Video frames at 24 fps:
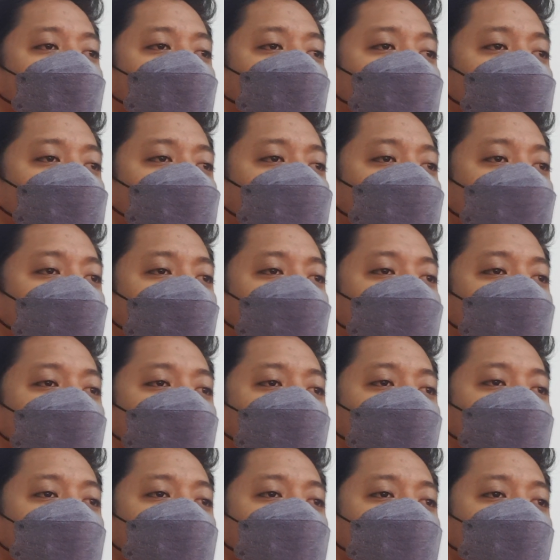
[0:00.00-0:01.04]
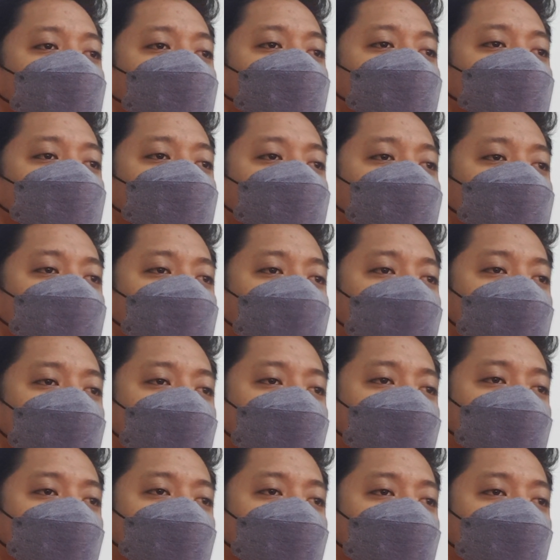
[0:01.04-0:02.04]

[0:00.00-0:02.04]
which permits patients to select